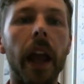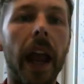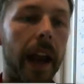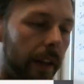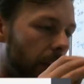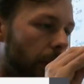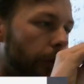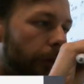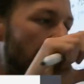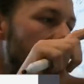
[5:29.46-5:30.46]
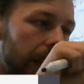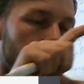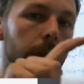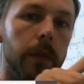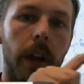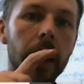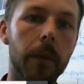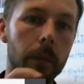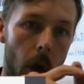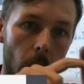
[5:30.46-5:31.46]
and the value
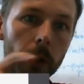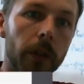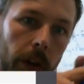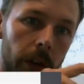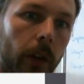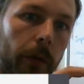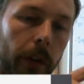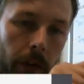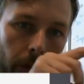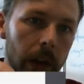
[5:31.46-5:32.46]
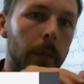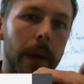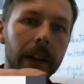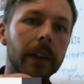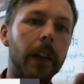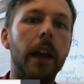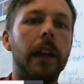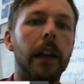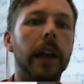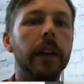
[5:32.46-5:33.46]
on the surface of the little man's
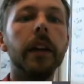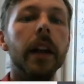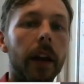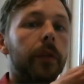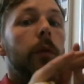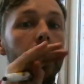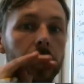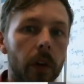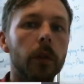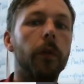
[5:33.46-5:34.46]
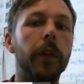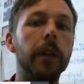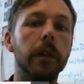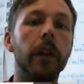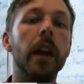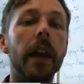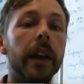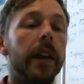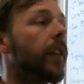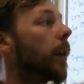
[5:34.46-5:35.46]
calculator, if the result field
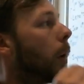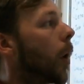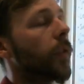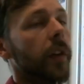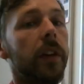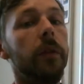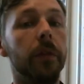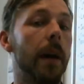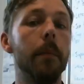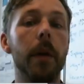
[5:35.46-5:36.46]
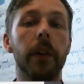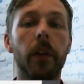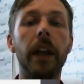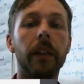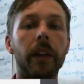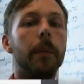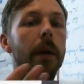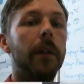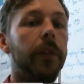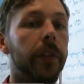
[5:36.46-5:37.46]
is a positive number, so anything
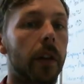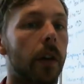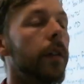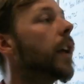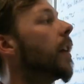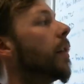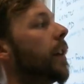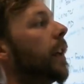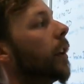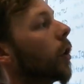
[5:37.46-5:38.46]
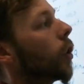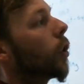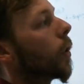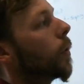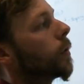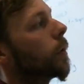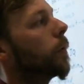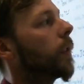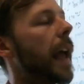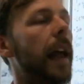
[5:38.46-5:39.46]
above 0, then go to
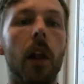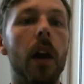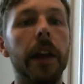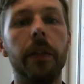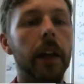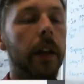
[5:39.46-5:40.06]
that line there.